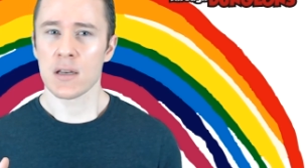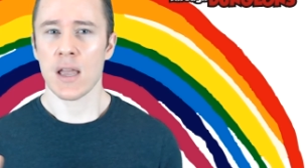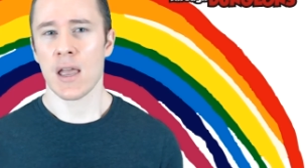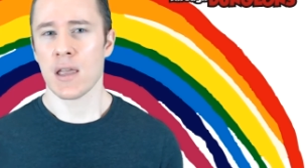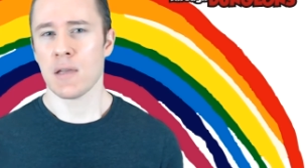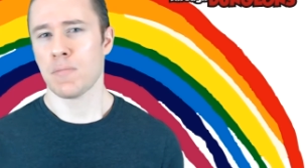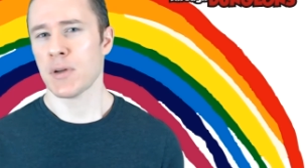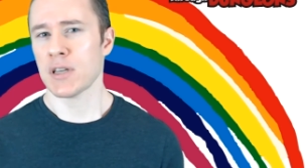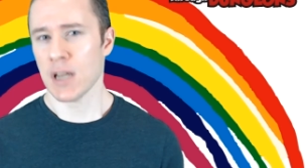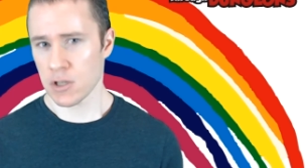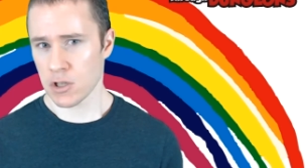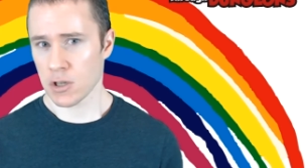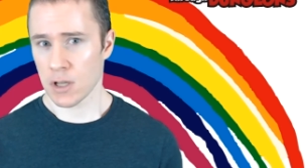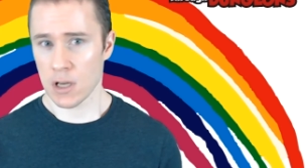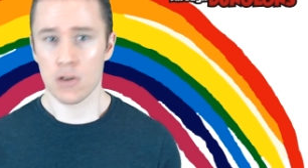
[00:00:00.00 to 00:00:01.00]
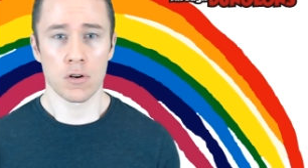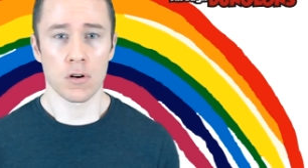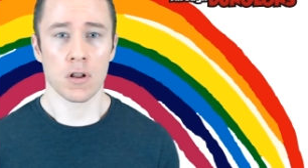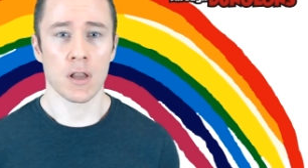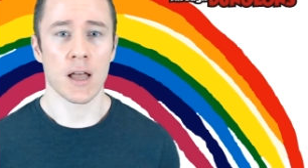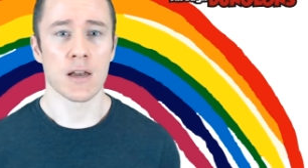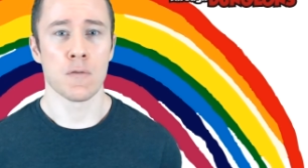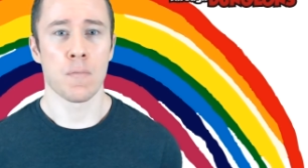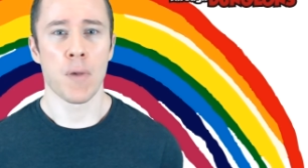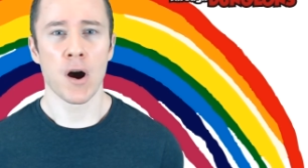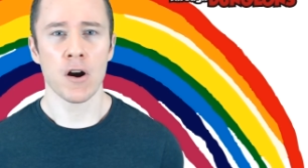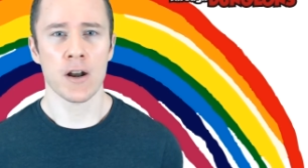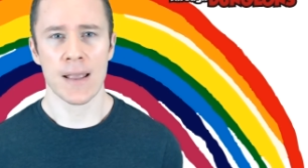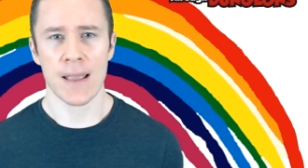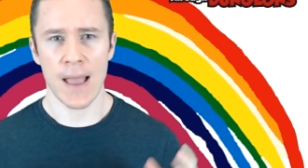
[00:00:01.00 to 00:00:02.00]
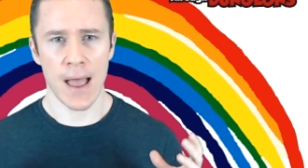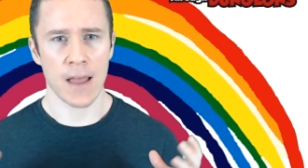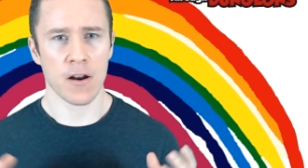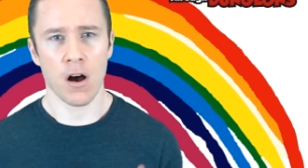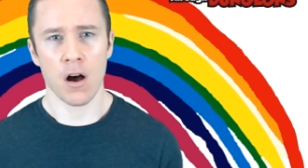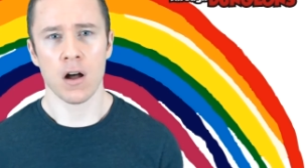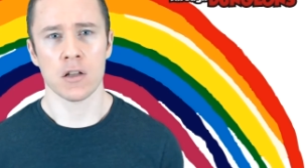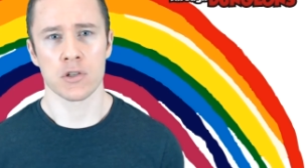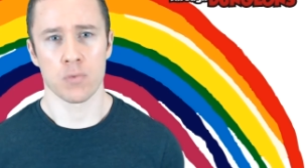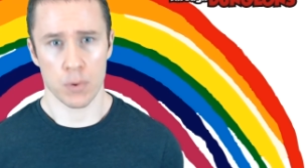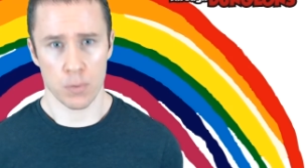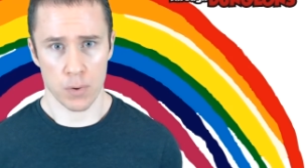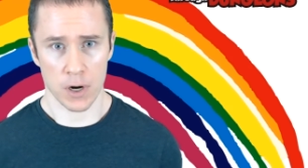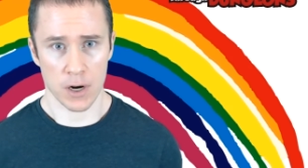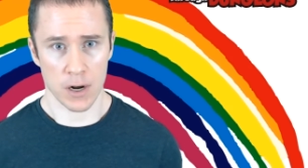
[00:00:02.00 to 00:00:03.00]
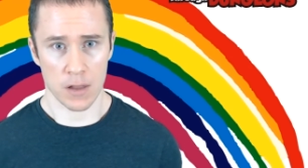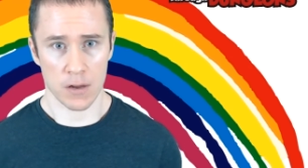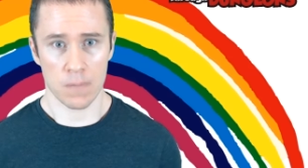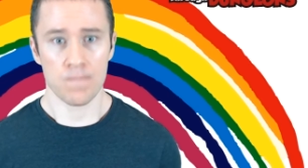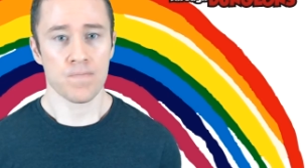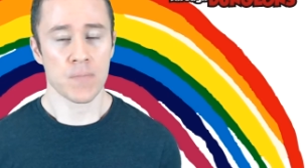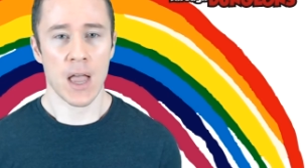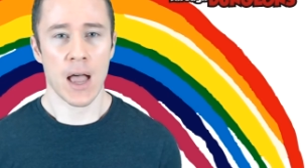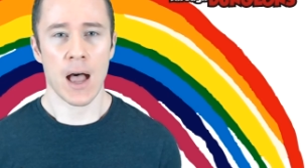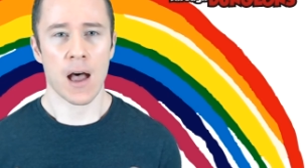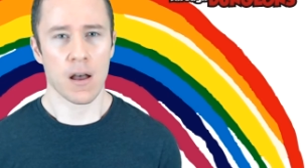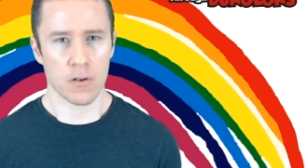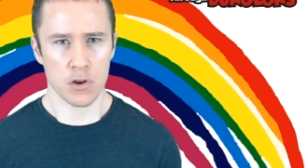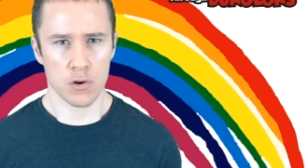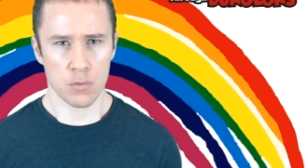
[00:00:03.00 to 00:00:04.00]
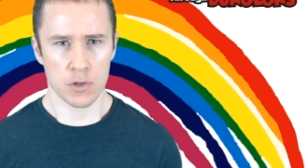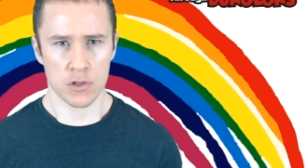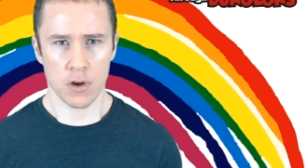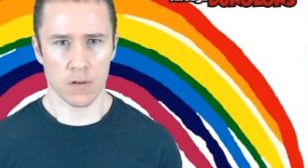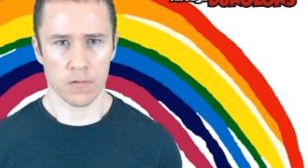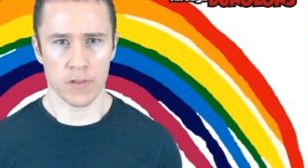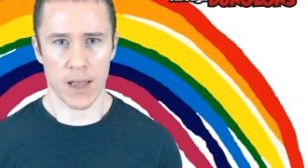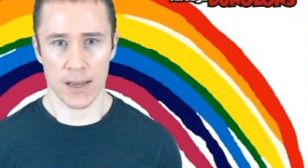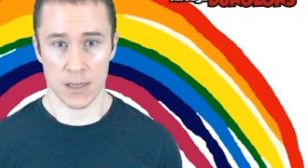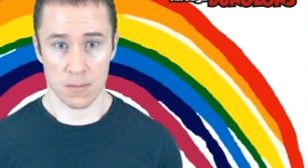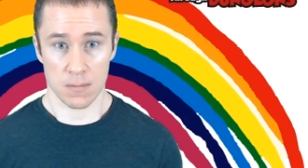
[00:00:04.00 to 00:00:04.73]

a potentially good aligned party at odds with one another. How do you resolve that?